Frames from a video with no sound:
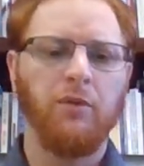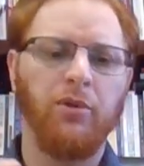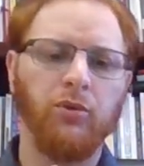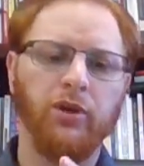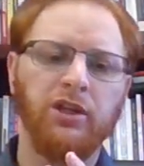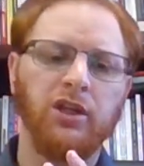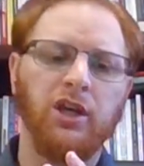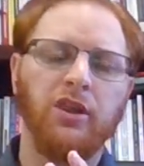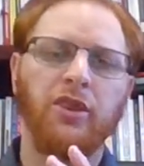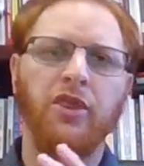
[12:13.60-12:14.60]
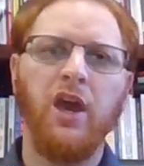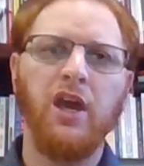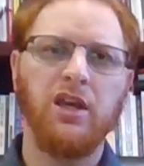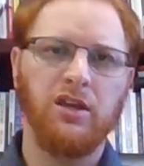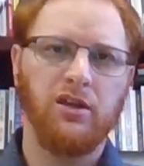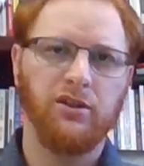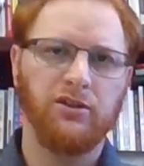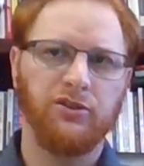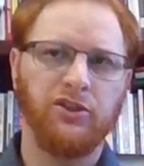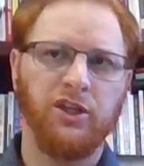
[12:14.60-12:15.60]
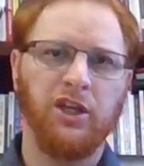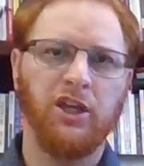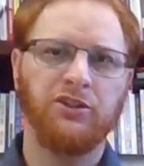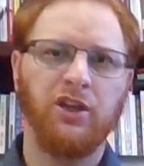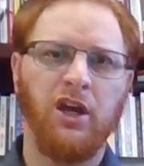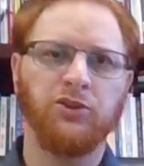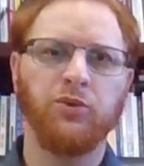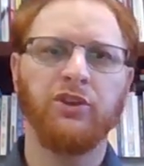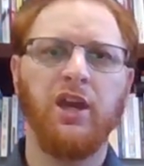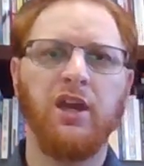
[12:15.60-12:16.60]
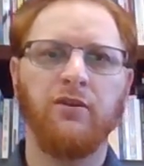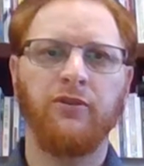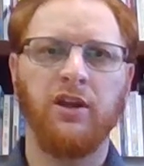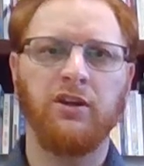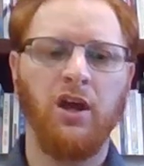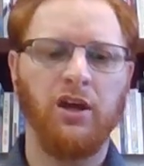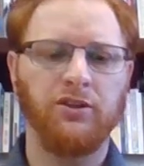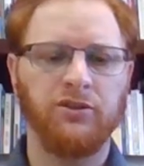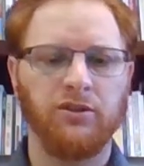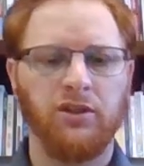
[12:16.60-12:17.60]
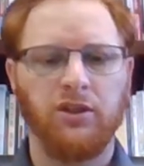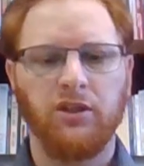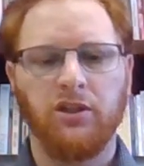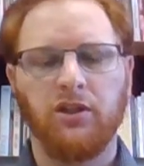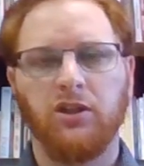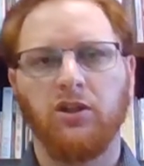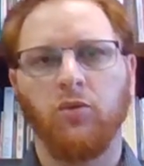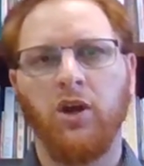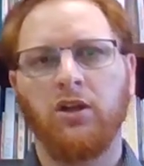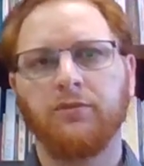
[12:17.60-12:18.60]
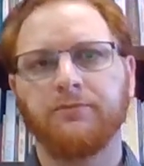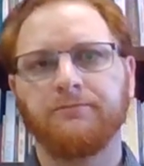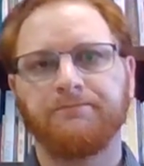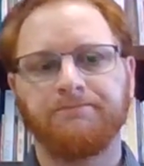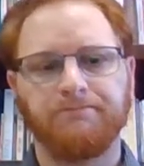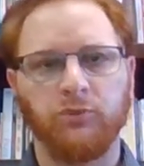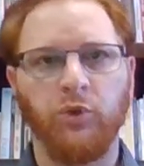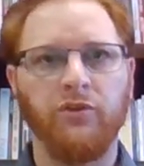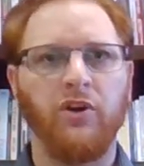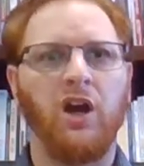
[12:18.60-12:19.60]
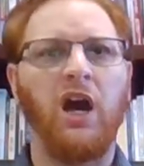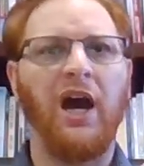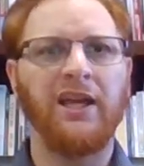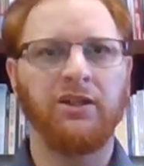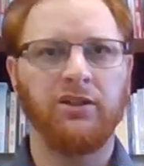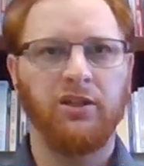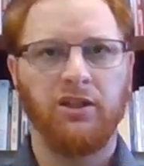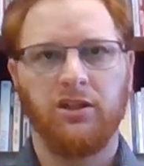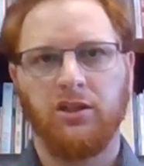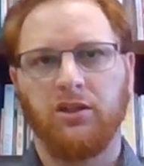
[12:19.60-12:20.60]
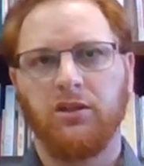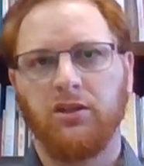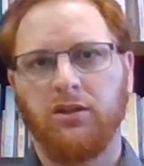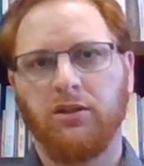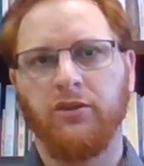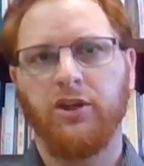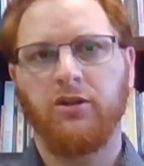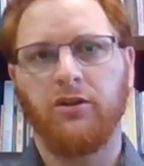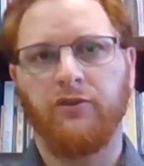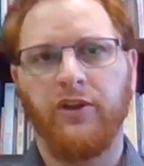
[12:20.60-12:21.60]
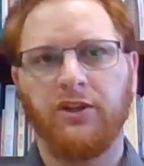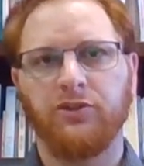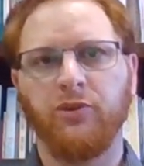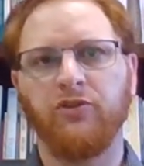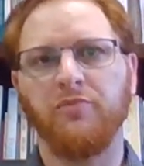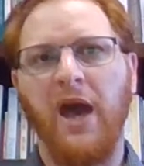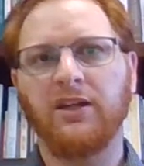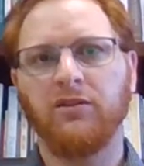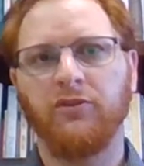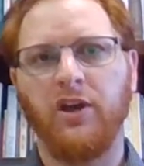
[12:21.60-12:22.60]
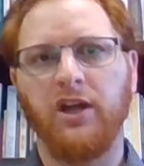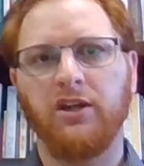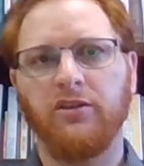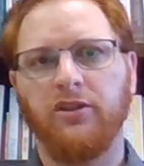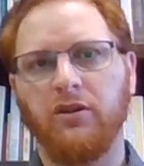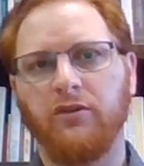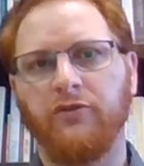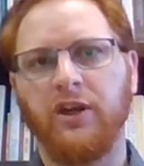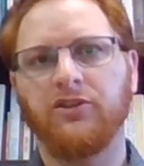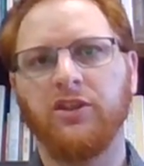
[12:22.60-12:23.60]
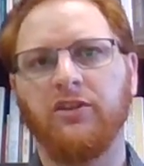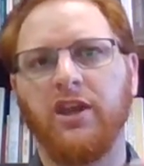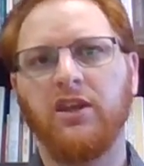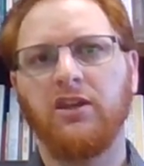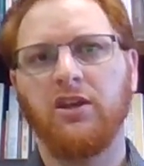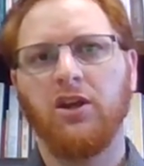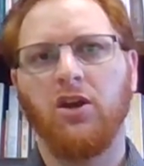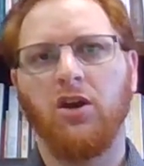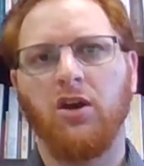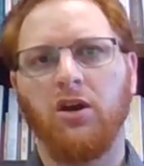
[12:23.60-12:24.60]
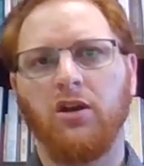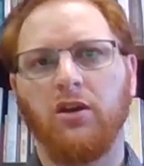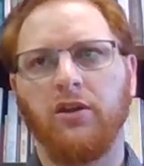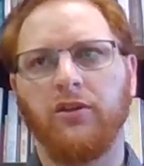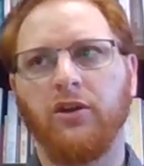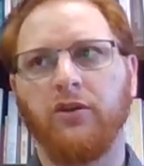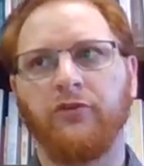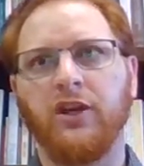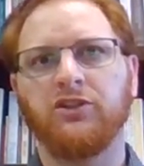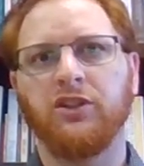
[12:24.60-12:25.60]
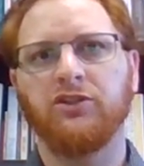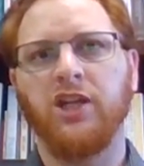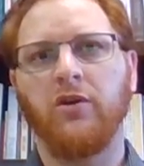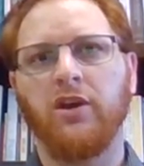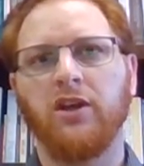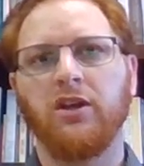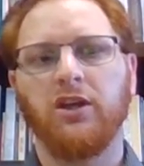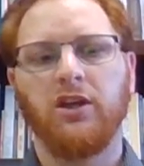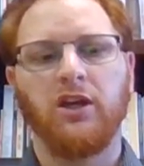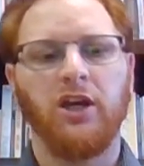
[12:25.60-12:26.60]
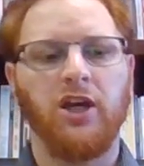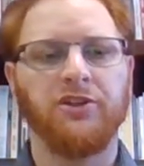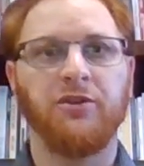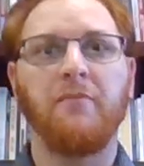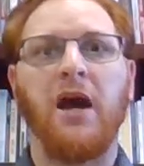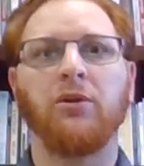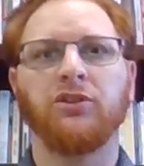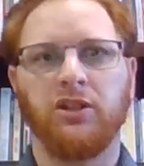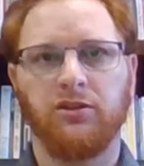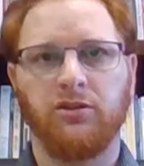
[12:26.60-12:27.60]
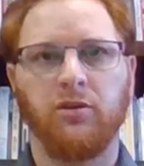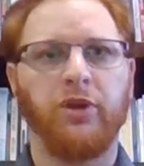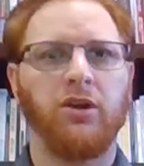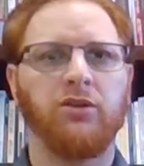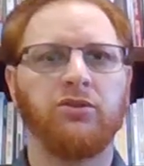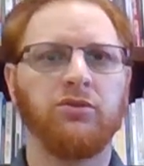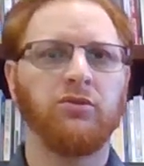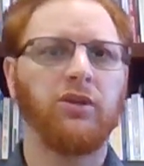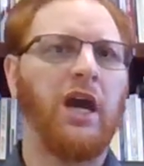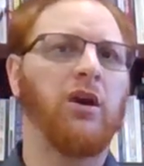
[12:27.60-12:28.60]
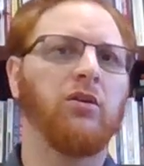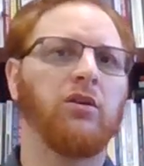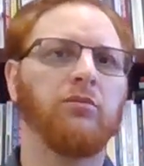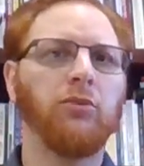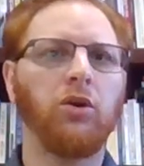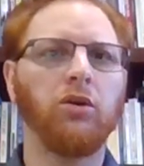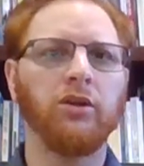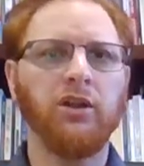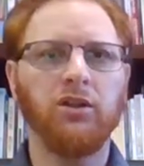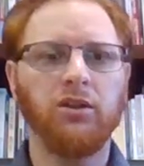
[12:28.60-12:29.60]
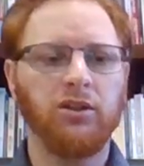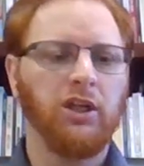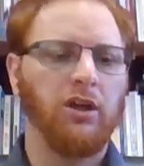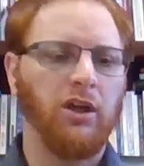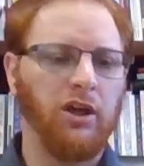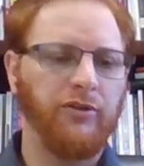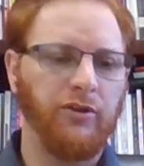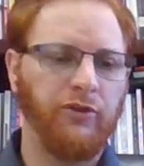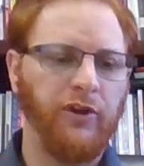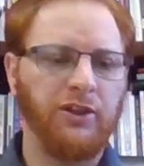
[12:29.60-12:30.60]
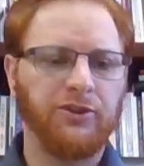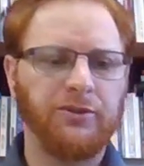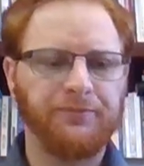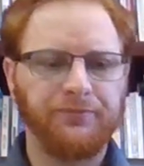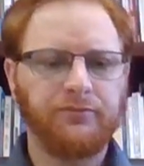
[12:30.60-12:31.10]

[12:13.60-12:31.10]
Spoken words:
But when they sin against us, when they offend us, well, we've heightened their offense. We've magnified their offense, and their offense is now a mountain compared to our molehill of an offense.